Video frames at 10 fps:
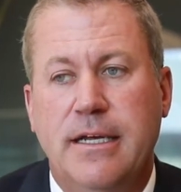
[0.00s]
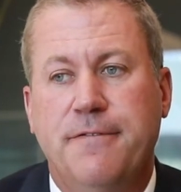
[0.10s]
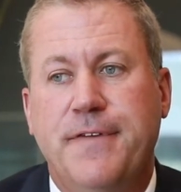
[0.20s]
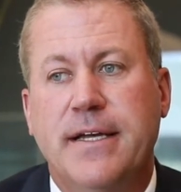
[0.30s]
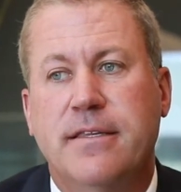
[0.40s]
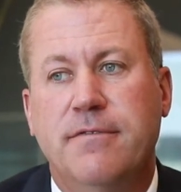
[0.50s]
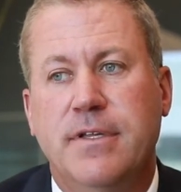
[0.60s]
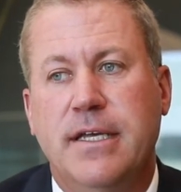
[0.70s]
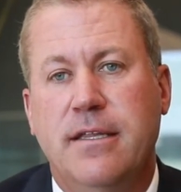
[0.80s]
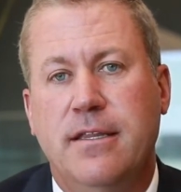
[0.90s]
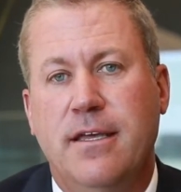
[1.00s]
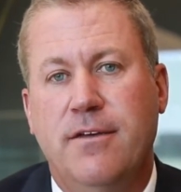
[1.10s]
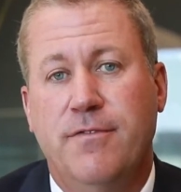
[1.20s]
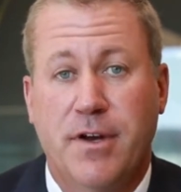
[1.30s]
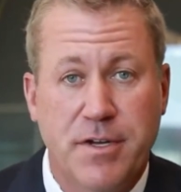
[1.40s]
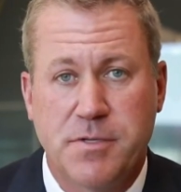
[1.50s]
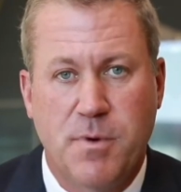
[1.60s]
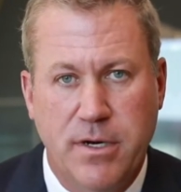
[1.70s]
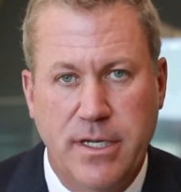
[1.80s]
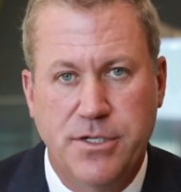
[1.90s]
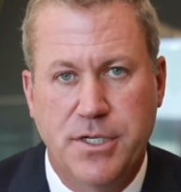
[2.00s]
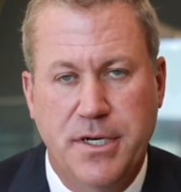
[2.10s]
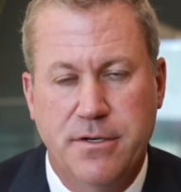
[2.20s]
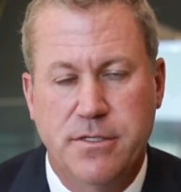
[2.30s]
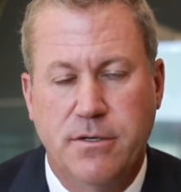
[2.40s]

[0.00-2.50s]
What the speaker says: Effectively, the very smart engineers